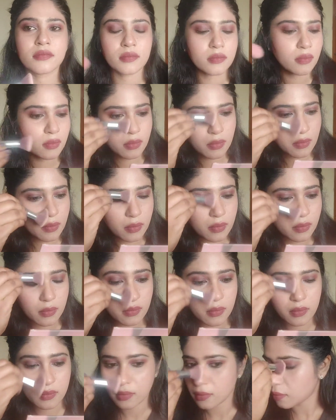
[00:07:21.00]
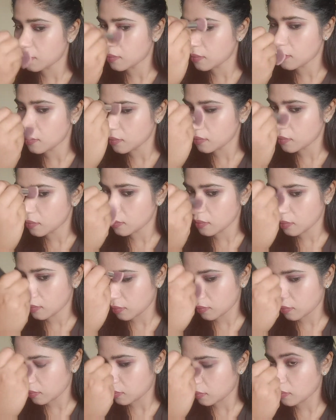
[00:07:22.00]
I'm applying it also on my
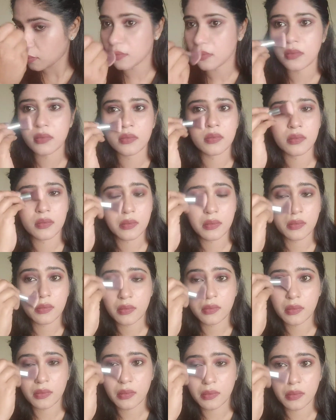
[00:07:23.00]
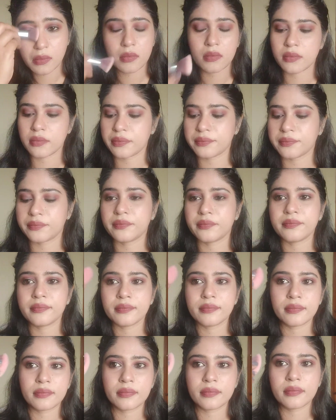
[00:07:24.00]
nose,
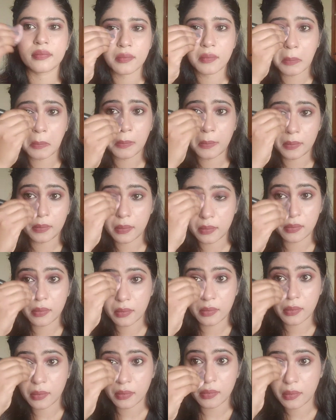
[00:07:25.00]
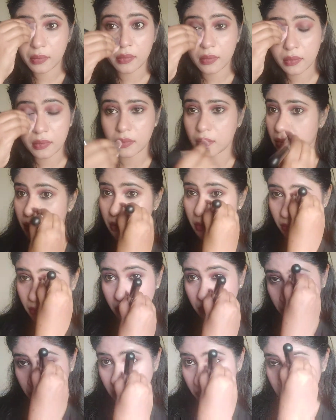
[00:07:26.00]
just blending it
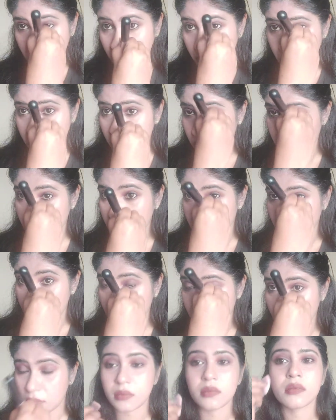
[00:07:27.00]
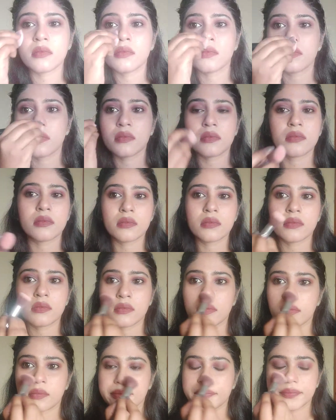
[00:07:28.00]
nicely to create a
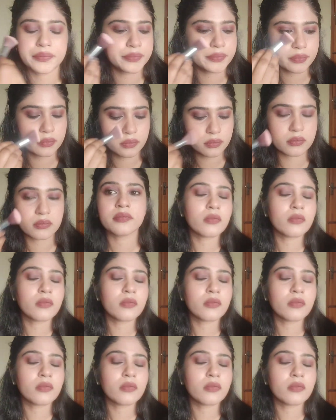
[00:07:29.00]
seamless look.